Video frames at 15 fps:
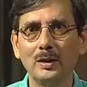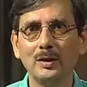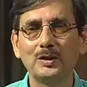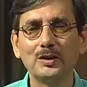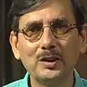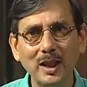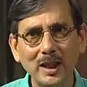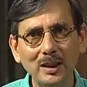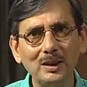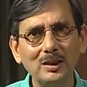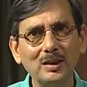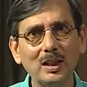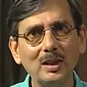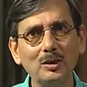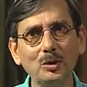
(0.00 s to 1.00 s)
Since
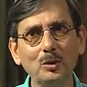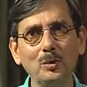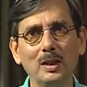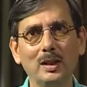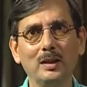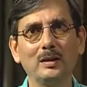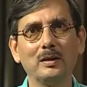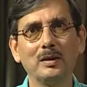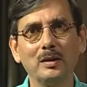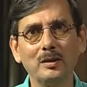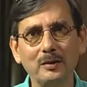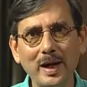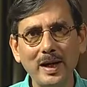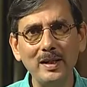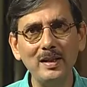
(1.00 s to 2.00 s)
the ruler
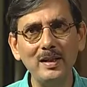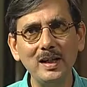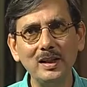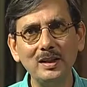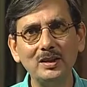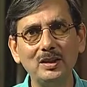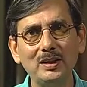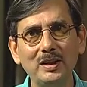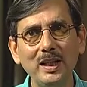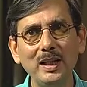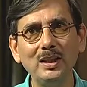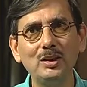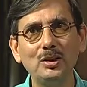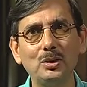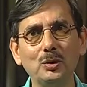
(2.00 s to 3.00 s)
renders
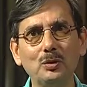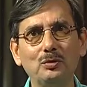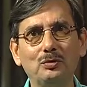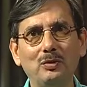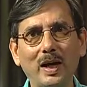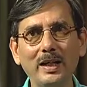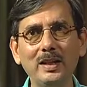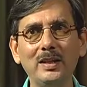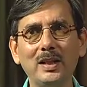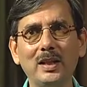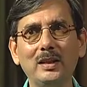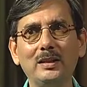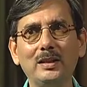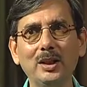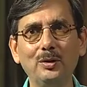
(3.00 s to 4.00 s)
these two
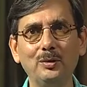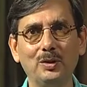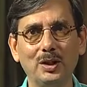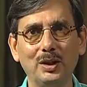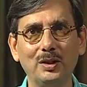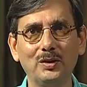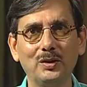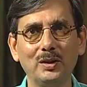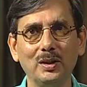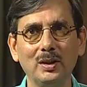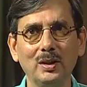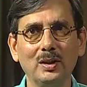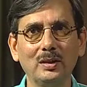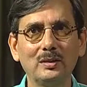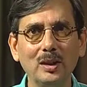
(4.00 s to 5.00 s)
vital duties
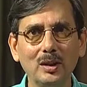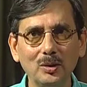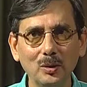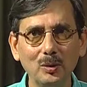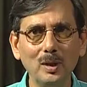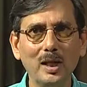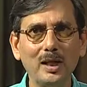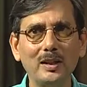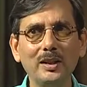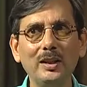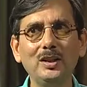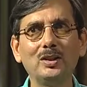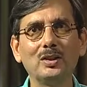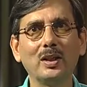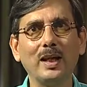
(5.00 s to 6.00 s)
the ruler
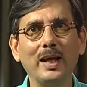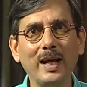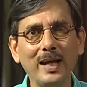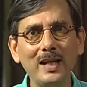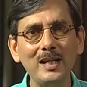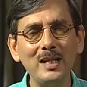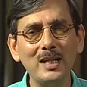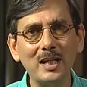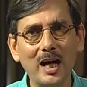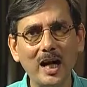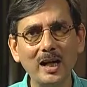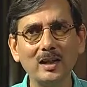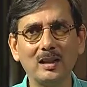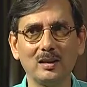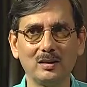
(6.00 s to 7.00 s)
is
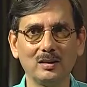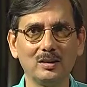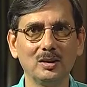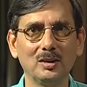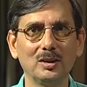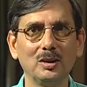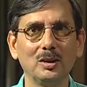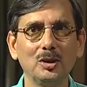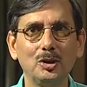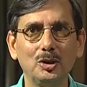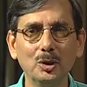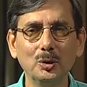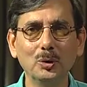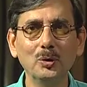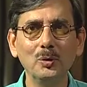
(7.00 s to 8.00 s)
entitled
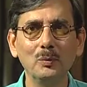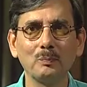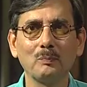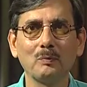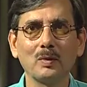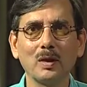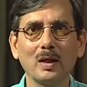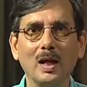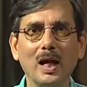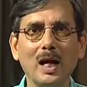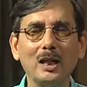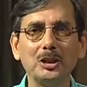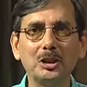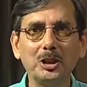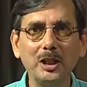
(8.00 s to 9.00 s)
to
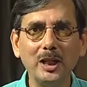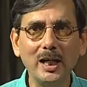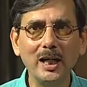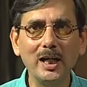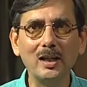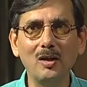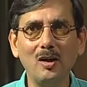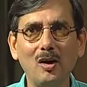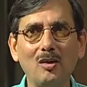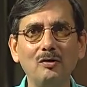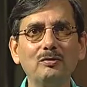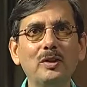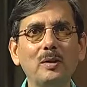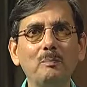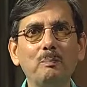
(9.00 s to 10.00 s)
a share
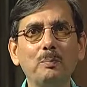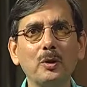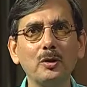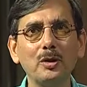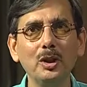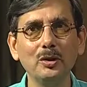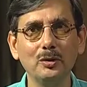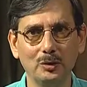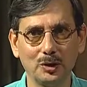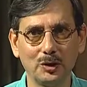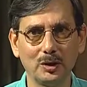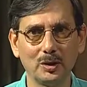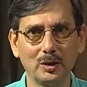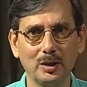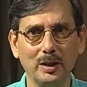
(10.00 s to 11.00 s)
of the
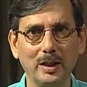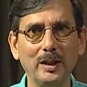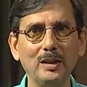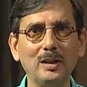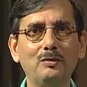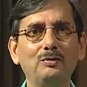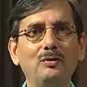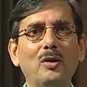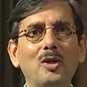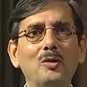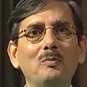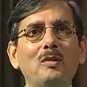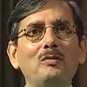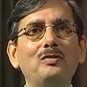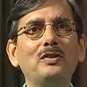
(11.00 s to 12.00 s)
produce in the
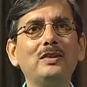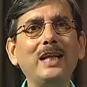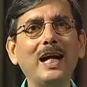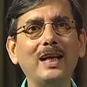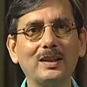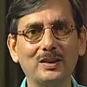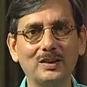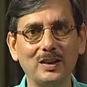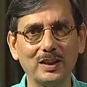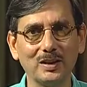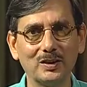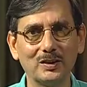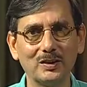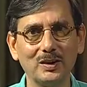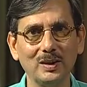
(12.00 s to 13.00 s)
form of
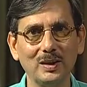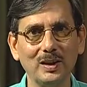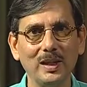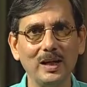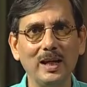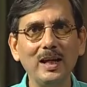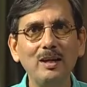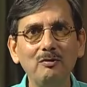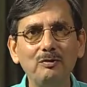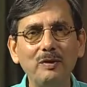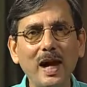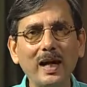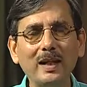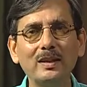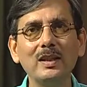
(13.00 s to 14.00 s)
taxes. In
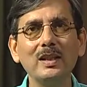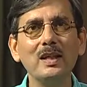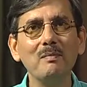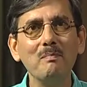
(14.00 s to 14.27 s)
fact,